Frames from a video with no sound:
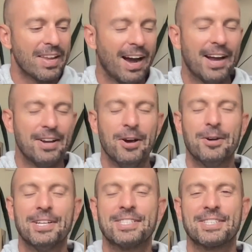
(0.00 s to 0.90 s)
I
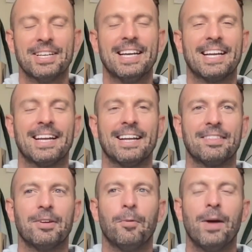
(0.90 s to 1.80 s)
noticed like
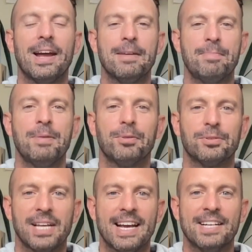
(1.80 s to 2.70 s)
the way that people
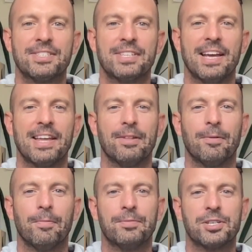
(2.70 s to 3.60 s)
danced
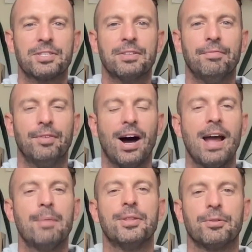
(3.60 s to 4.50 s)
and just the
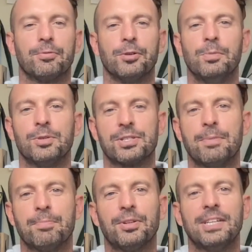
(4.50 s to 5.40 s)
vibe in the room was
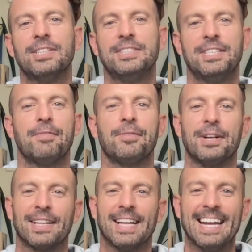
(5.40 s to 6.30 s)
completely
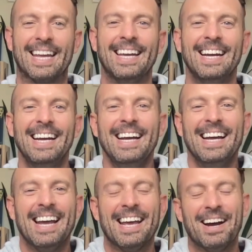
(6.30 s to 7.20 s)
different. Like,
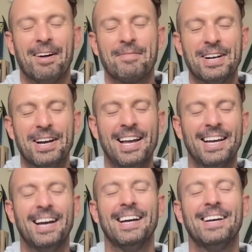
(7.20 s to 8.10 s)
I'm gonna
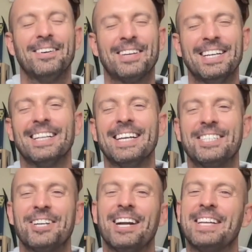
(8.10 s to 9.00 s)

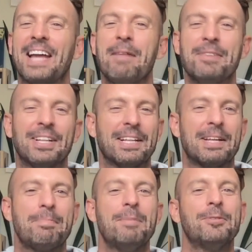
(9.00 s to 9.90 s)
like try to like emulate.
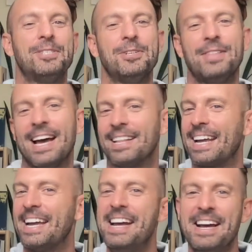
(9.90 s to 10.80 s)
Like people would do
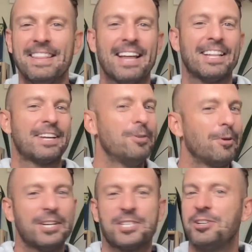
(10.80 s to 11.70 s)
that
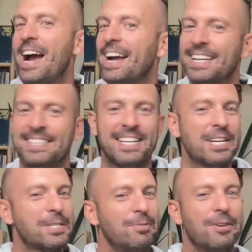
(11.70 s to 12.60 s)
Nordic tracking
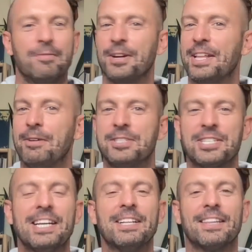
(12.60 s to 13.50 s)
dance move where they
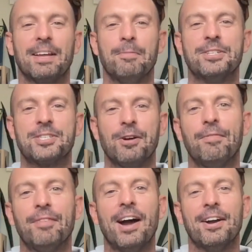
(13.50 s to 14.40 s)
would be so
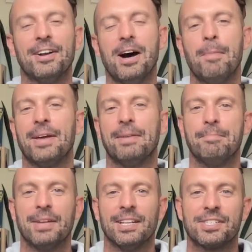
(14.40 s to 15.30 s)
fired up
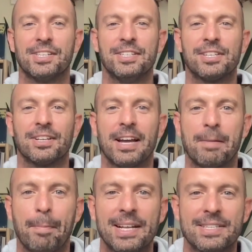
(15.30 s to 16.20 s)
and be listening to
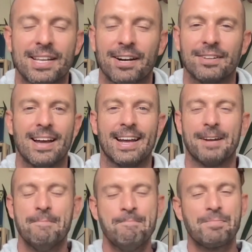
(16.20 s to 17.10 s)
like beats that are
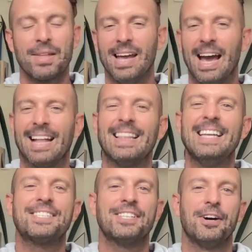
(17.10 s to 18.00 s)
like at
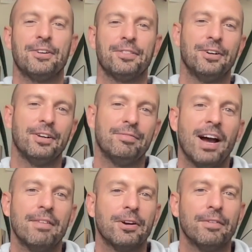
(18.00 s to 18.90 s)
least
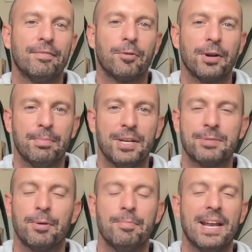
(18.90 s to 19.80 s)
135, 140
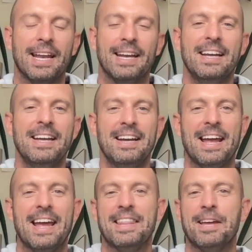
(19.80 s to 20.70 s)
beats per minute.
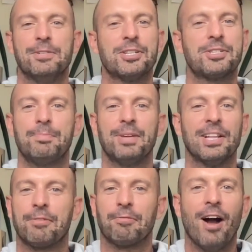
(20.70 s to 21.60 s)
And they would just be
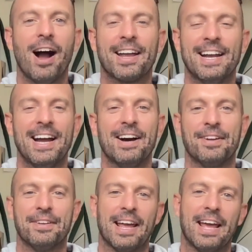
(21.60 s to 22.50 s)
like rocking
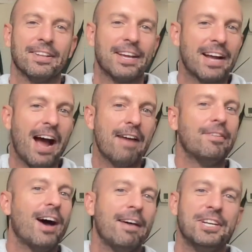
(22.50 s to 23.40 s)
out and like
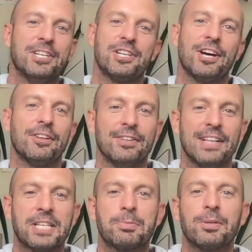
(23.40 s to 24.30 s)
high-fiving each other. And
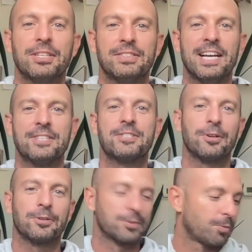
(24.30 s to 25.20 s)
that's what the dance
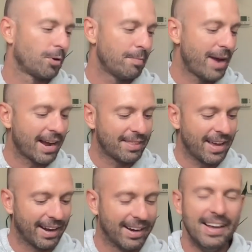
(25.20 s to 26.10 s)
circles were back
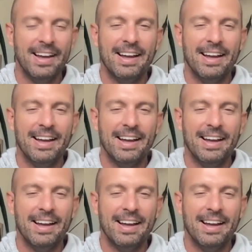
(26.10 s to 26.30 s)
then.